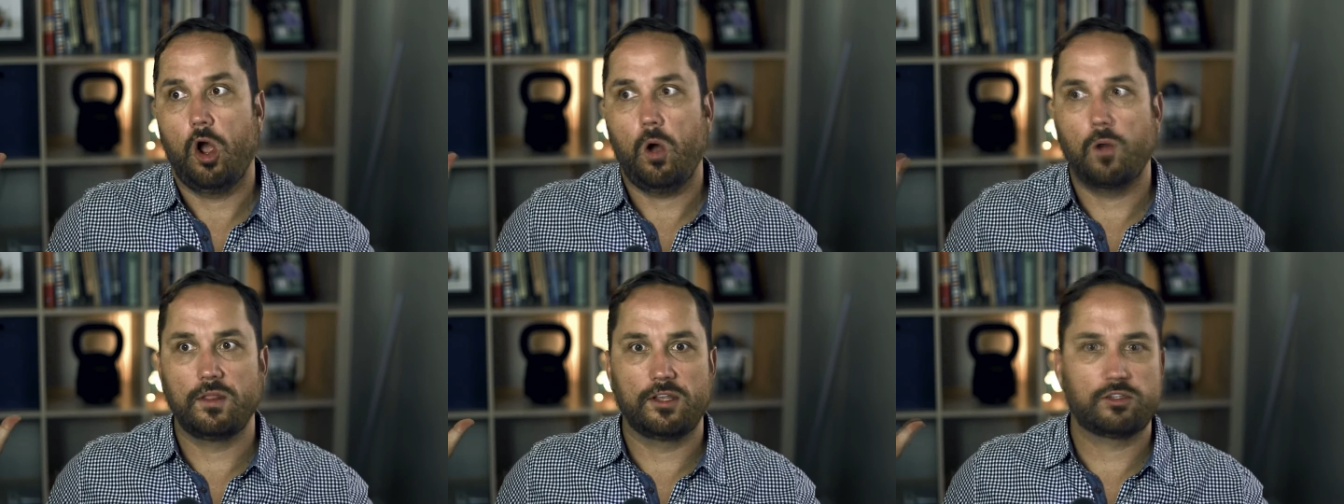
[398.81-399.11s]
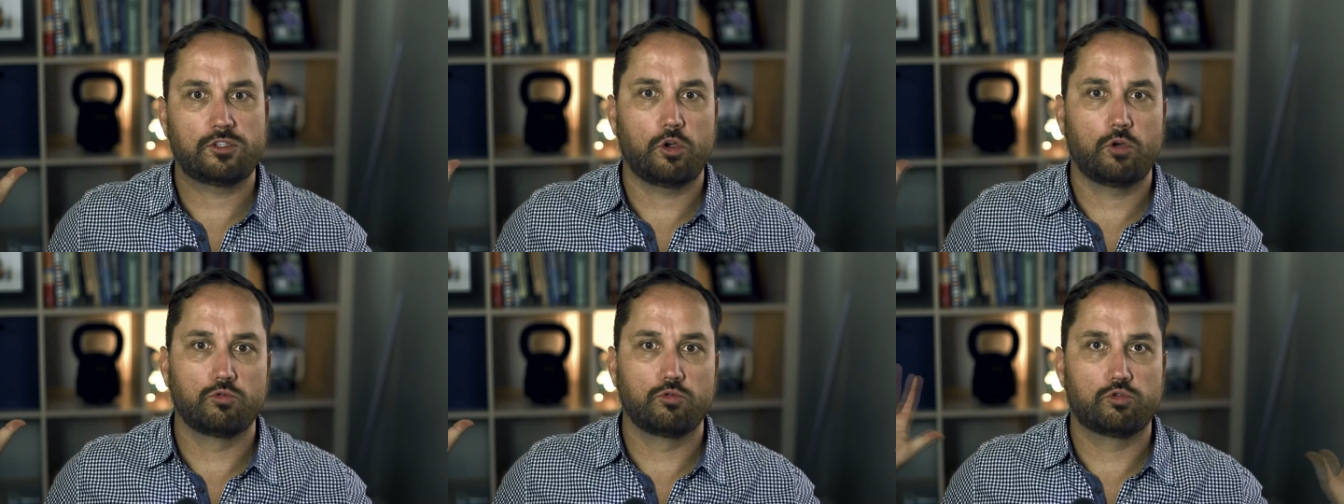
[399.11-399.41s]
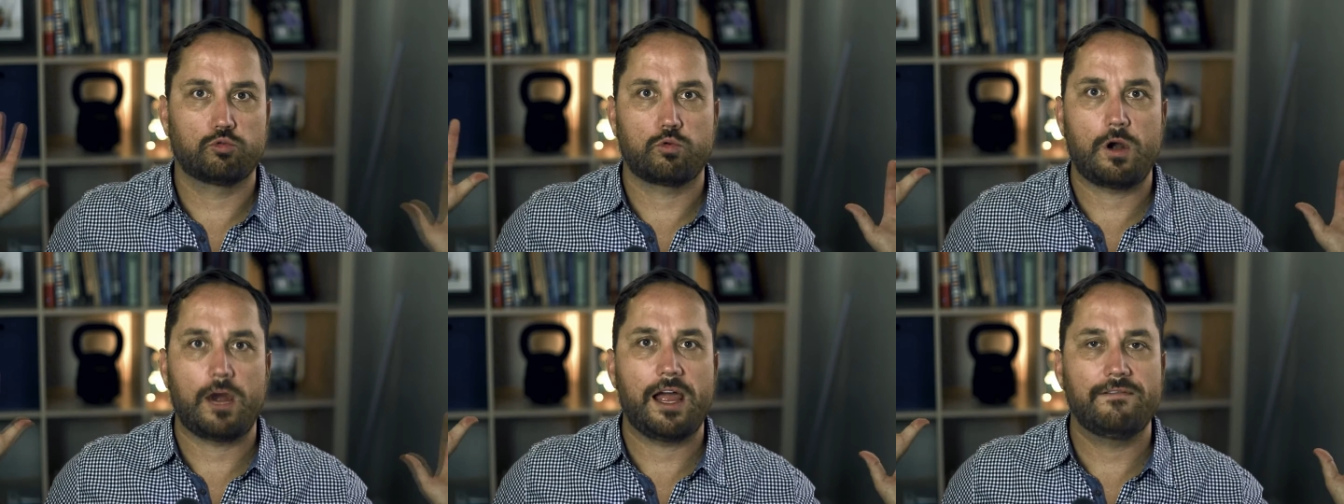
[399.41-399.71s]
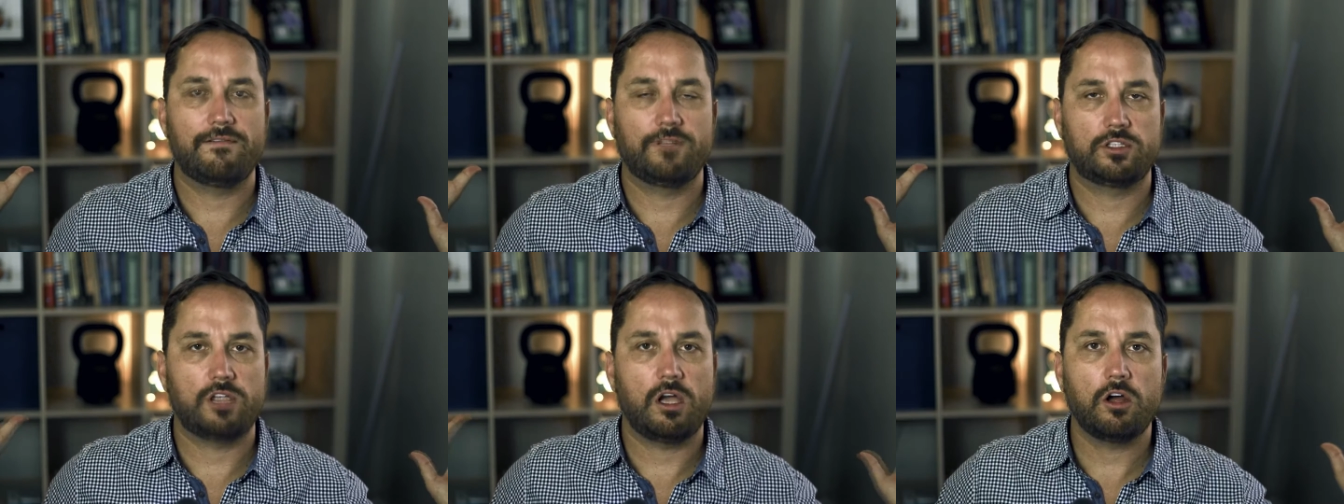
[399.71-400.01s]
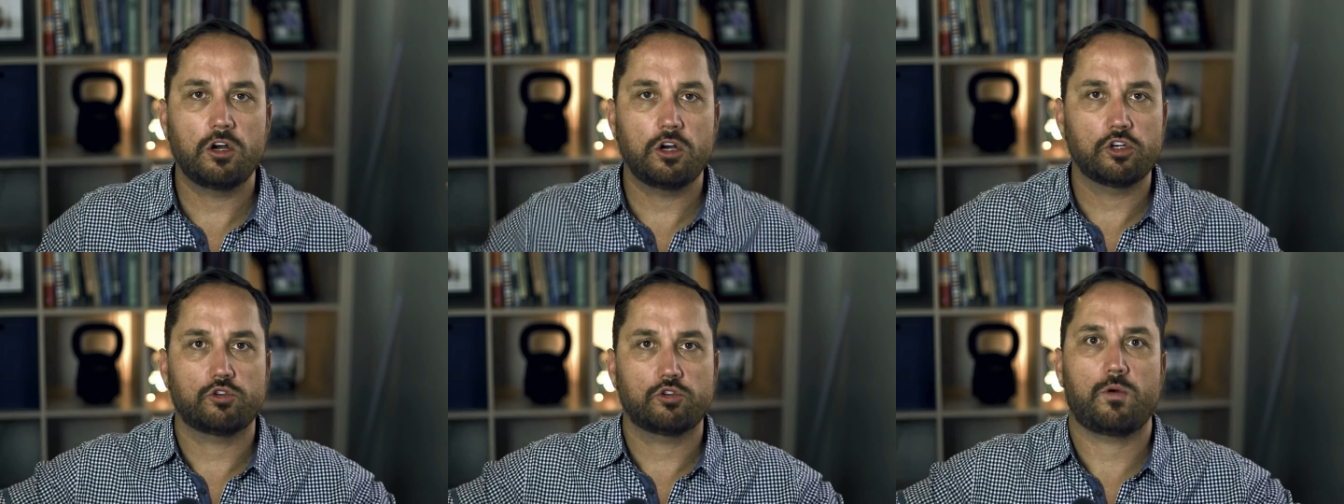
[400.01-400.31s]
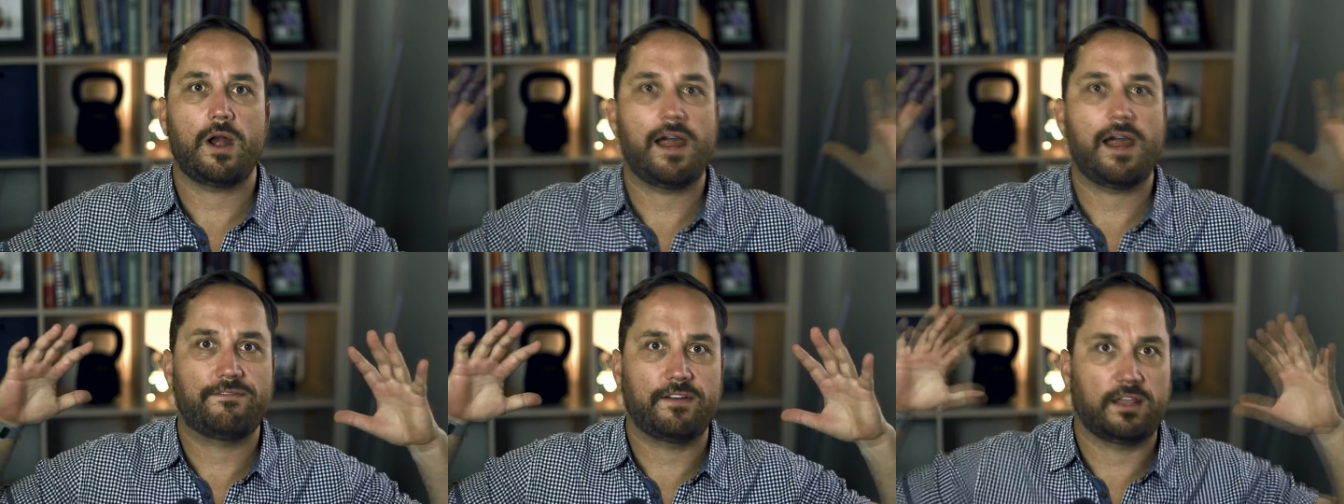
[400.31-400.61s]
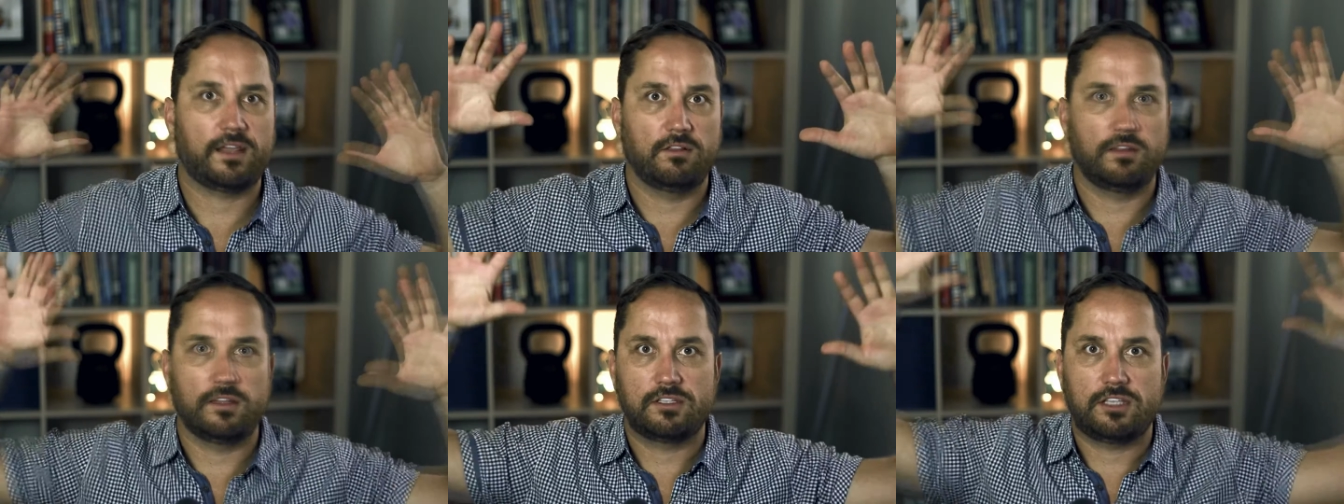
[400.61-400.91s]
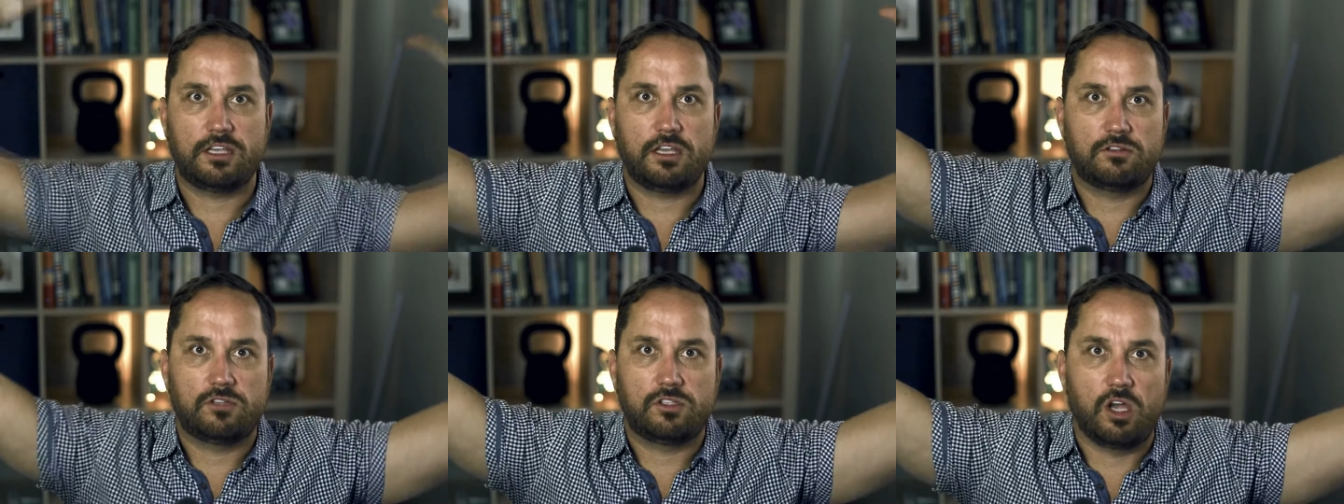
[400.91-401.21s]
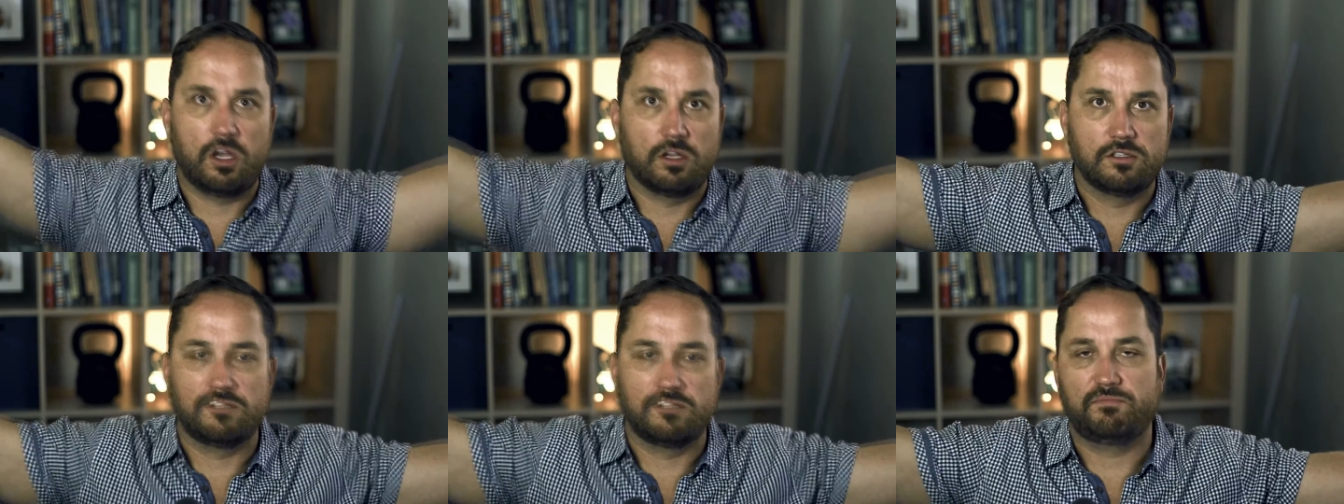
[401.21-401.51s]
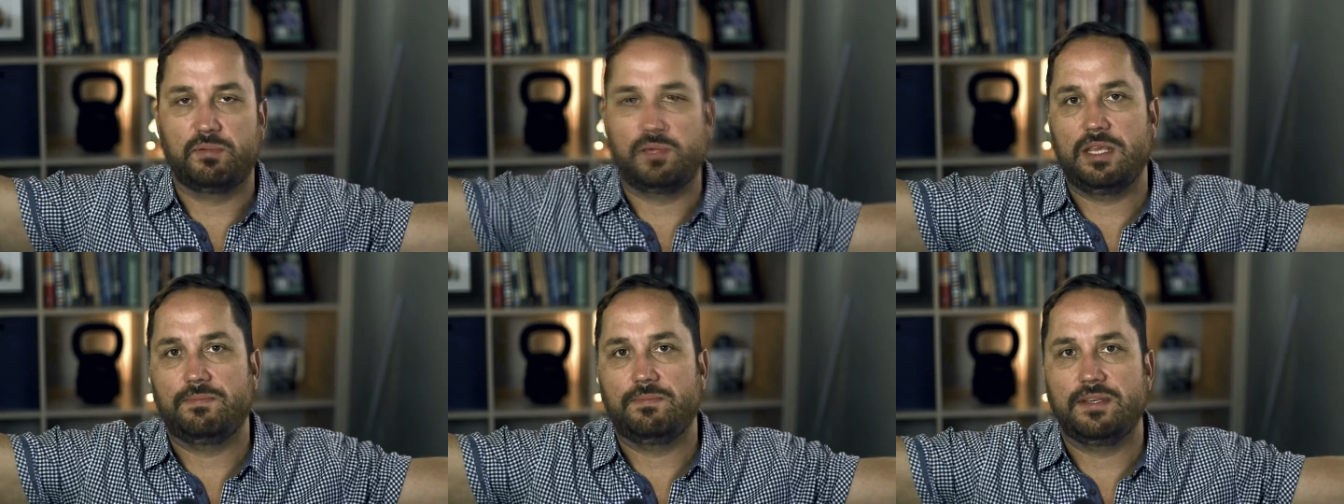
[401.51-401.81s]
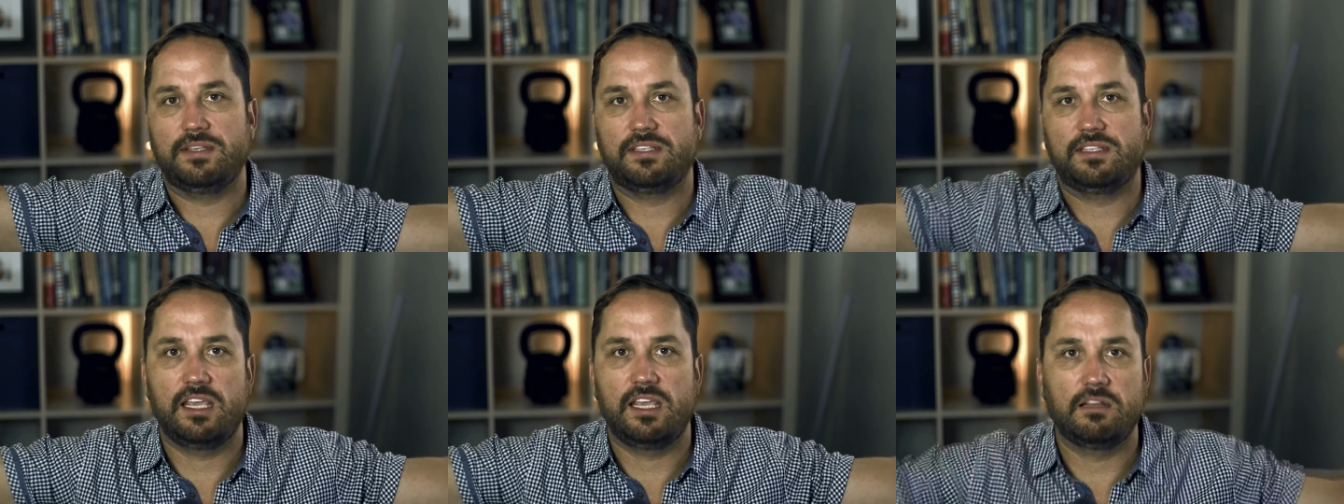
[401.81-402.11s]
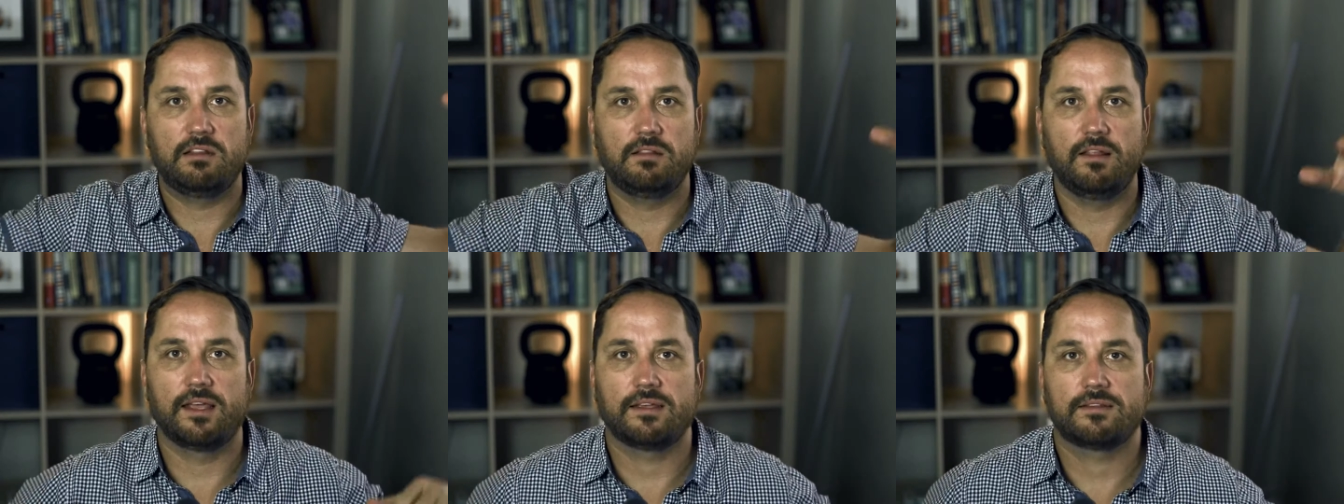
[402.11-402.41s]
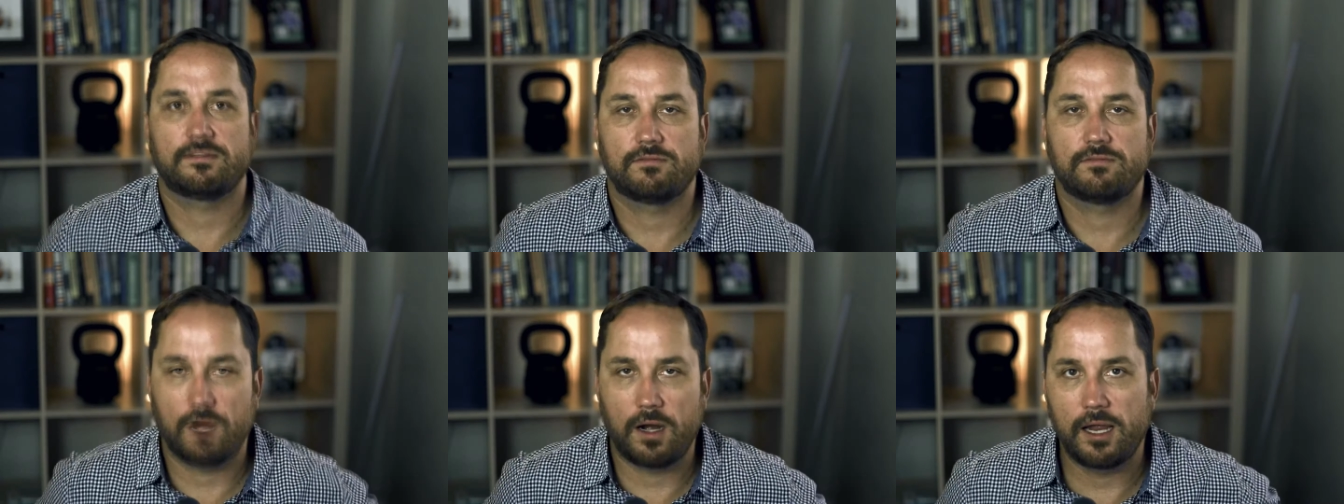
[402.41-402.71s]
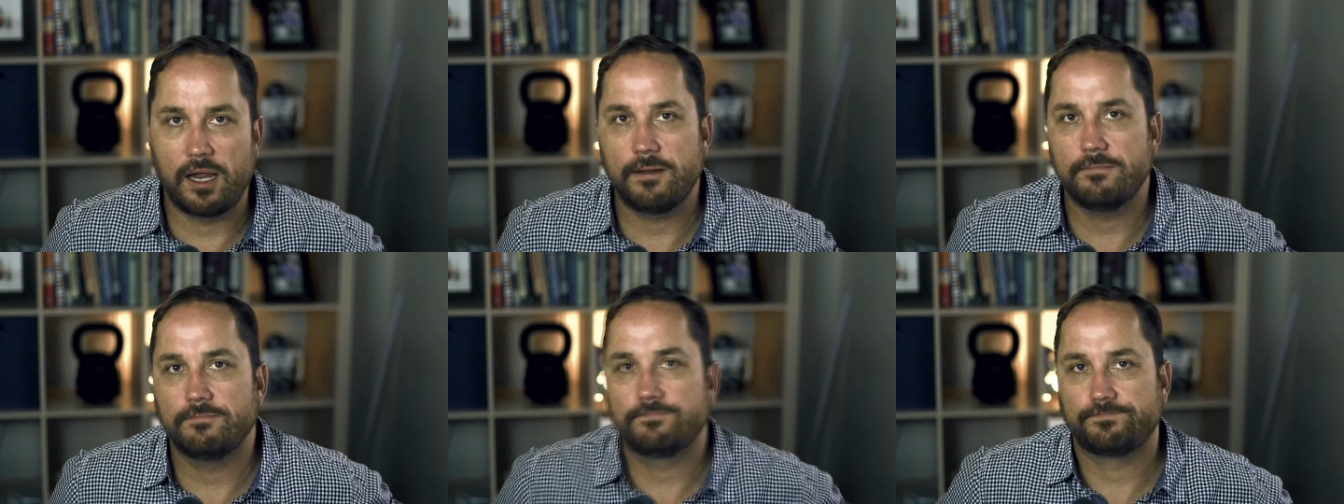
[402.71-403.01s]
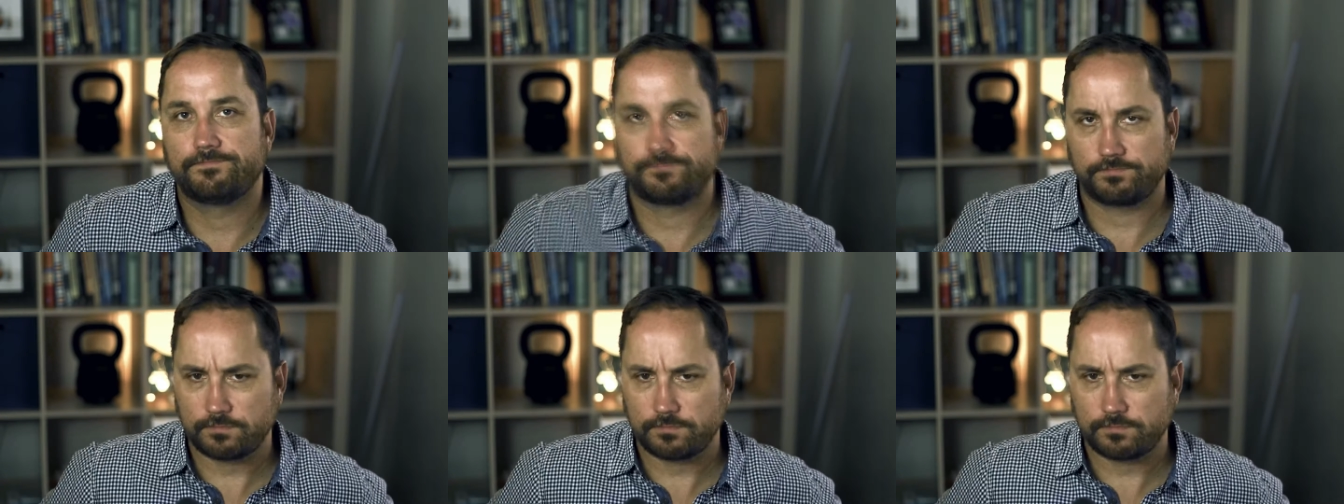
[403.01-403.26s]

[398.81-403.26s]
oh, let's go drive a ton of traffic and let's get tons of PPC clicks, right?